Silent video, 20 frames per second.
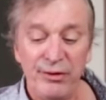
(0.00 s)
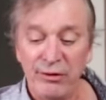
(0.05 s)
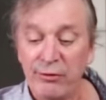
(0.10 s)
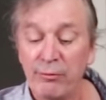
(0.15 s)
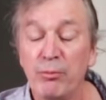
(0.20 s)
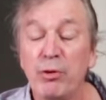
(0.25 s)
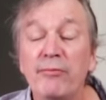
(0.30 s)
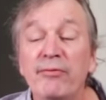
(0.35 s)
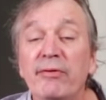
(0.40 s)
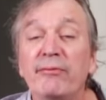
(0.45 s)
It's
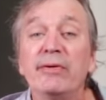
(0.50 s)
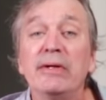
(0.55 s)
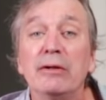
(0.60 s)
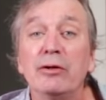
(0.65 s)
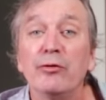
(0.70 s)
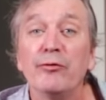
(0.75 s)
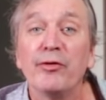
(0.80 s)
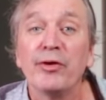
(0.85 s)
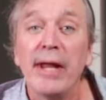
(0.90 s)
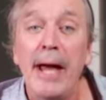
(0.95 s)
the perfect
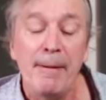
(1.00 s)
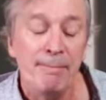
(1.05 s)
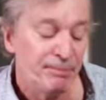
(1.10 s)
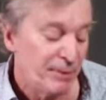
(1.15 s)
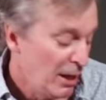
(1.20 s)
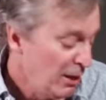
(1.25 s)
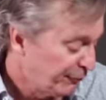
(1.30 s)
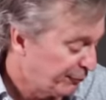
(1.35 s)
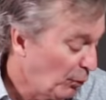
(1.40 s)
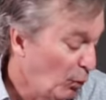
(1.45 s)
vehicle for that.
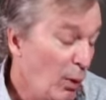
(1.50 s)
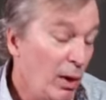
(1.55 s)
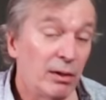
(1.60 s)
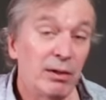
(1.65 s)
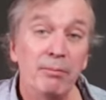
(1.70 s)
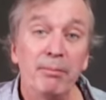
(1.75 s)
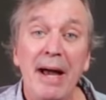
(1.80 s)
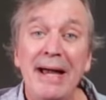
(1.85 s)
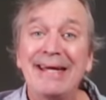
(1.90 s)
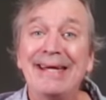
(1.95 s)
So
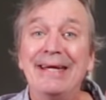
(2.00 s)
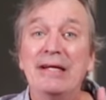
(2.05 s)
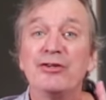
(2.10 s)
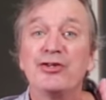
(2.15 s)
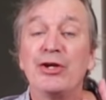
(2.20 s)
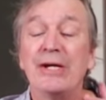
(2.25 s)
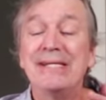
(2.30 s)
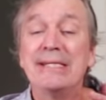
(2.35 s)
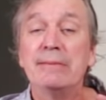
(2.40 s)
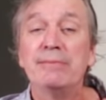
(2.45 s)
welcome back again.
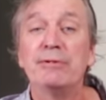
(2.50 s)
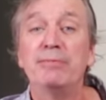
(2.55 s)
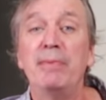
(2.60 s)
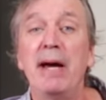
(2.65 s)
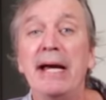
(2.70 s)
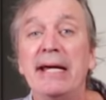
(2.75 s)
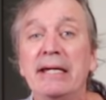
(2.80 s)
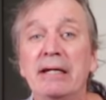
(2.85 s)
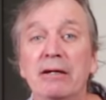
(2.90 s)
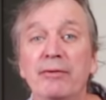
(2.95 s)
Shane Simpson
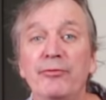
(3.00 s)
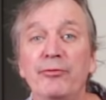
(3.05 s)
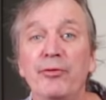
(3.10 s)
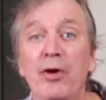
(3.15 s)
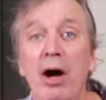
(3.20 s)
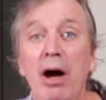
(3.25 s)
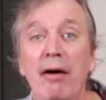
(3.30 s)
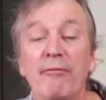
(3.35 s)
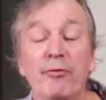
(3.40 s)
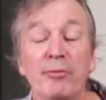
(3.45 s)
back here
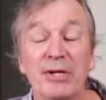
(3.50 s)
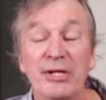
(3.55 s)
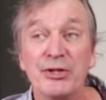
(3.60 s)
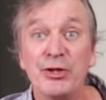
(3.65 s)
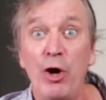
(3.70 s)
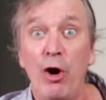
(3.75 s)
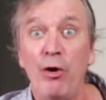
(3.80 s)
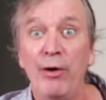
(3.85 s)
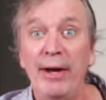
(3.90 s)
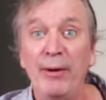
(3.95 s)
from
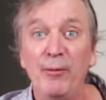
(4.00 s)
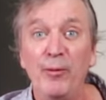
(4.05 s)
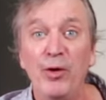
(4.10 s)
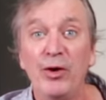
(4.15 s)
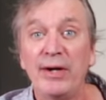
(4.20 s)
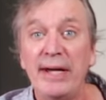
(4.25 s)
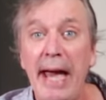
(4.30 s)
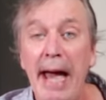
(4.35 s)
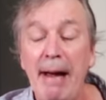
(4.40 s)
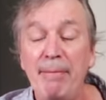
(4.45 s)
Guitar At
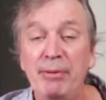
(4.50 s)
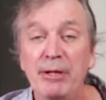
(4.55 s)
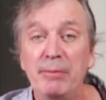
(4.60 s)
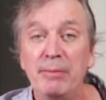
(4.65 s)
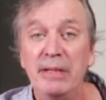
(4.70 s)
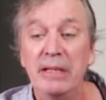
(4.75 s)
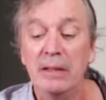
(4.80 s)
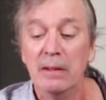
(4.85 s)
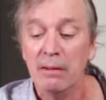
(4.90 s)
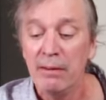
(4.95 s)
Work. Happy to
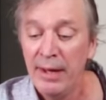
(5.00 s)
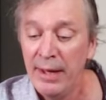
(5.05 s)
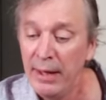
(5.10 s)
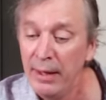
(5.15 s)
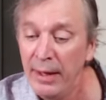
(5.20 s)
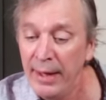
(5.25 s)
be here.